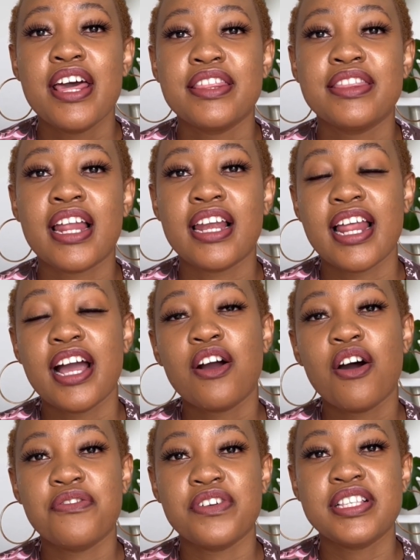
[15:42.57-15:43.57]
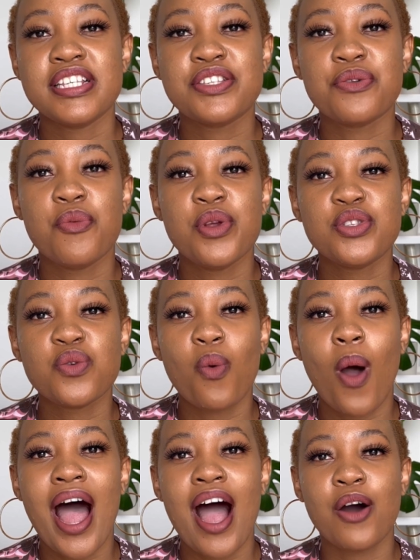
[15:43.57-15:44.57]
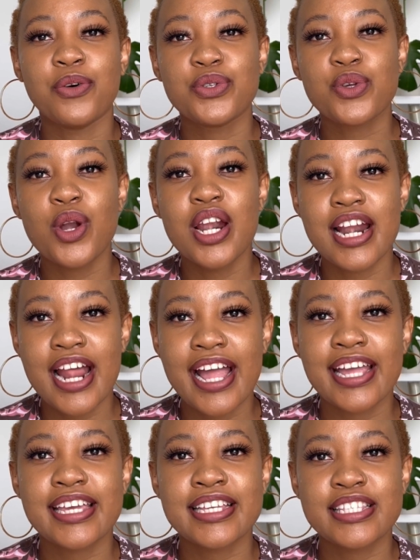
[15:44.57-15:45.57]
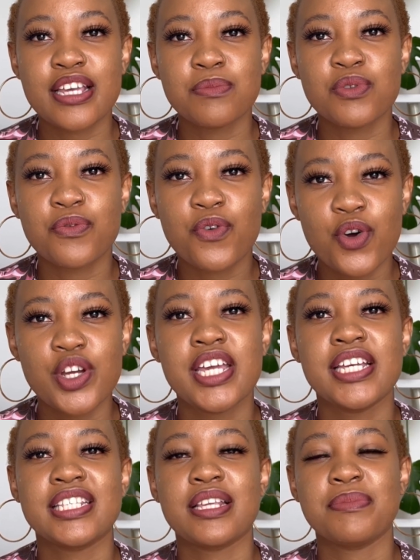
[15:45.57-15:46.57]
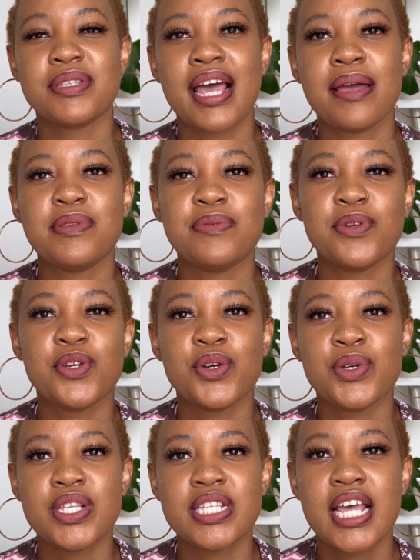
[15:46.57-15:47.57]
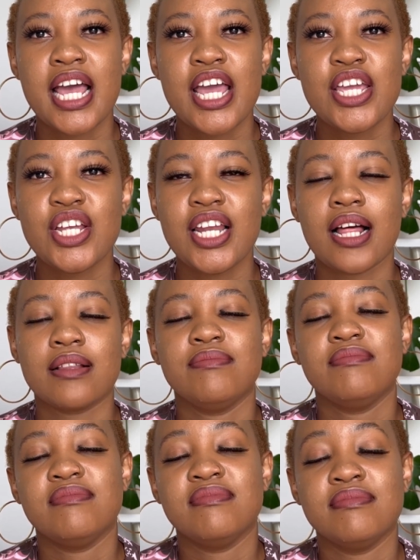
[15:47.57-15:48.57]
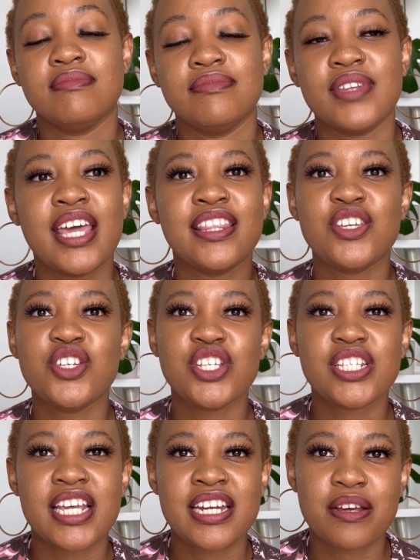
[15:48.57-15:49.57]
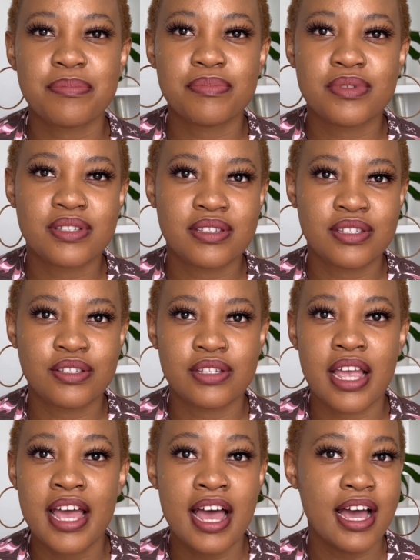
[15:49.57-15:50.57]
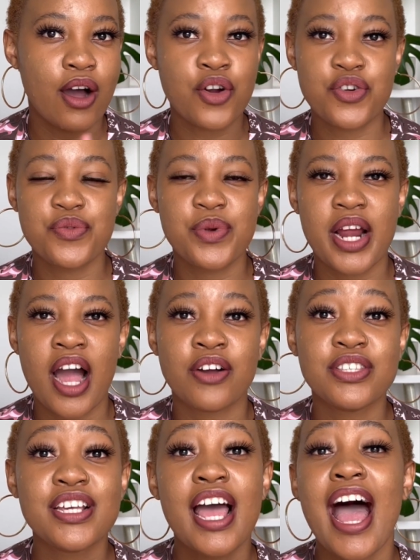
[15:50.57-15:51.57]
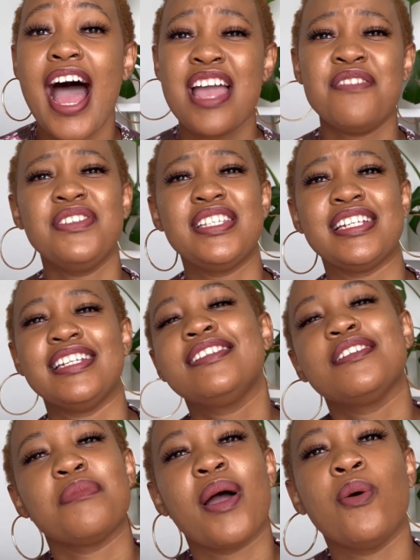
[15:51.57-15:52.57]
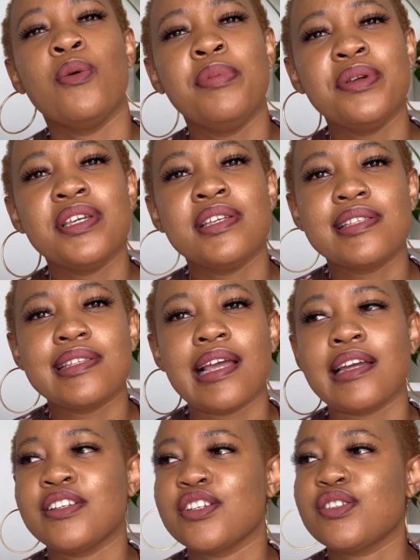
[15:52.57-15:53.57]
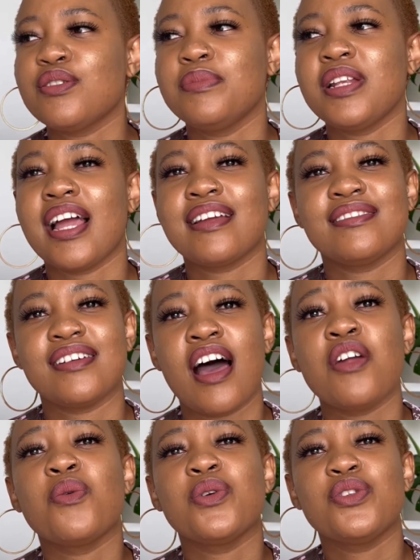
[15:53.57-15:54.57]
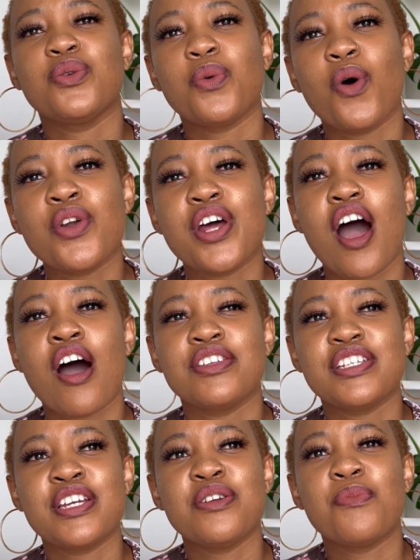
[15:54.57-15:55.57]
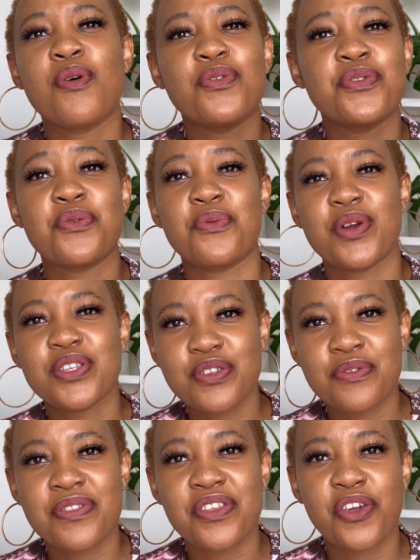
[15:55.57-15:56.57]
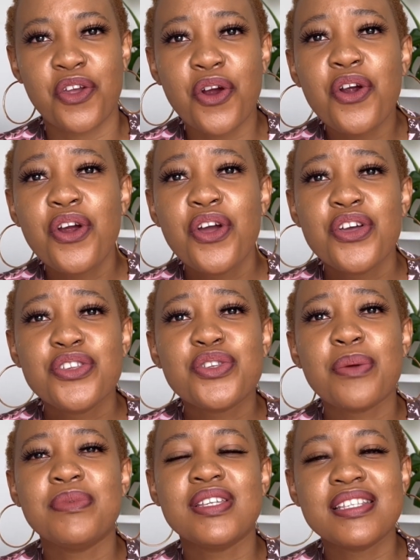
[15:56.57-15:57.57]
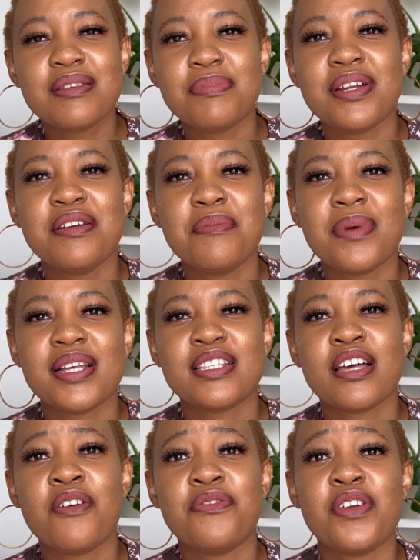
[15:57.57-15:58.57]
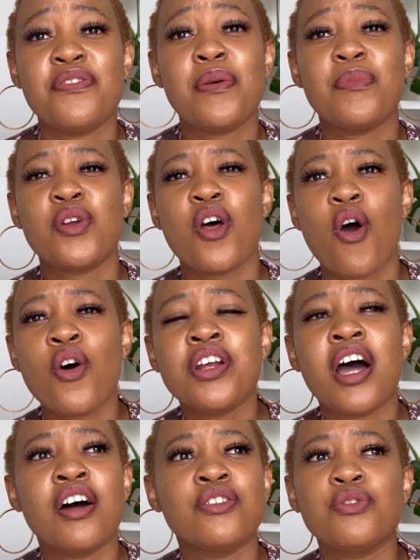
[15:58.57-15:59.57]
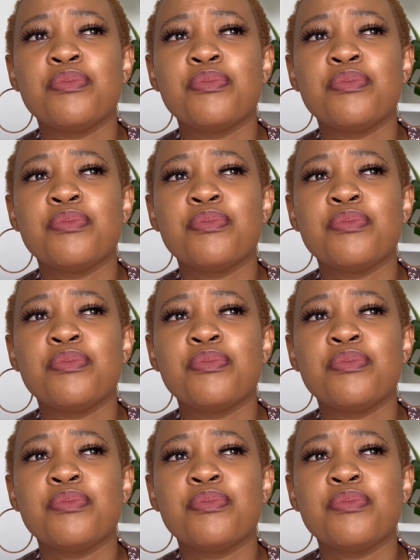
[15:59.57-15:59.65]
the lack of it is the reason why I also lack in terms of cooking sometimes, because you're like and then you just end up ordering out. I even deleted my Uber Eats, like, just to be like, I don't want to order out anymore for the rest of the year. So I'm disciplining myself. If I'm gonna order out, to